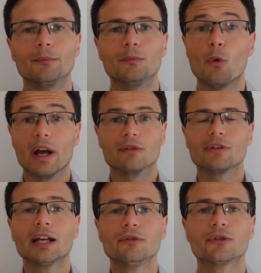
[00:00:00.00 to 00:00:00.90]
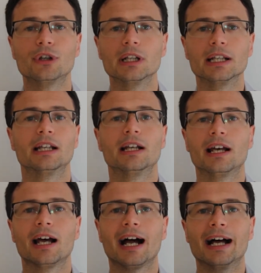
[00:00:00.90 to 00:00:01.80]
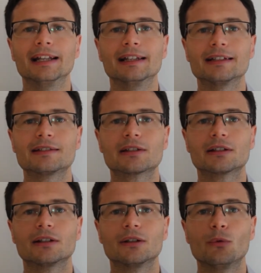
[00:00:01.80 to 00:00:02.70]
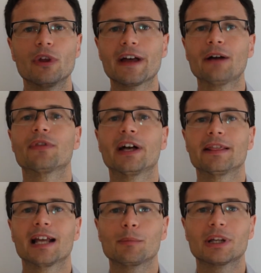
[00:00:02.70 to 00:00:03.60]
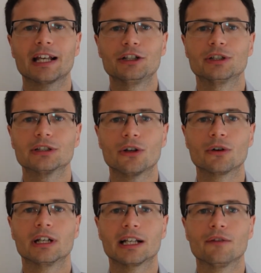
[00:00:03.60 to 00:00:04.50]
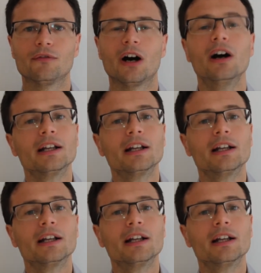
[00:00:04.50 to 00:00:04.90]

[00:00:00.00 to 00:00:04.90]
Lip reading: way of life, really. And without that, the application is not going to get far.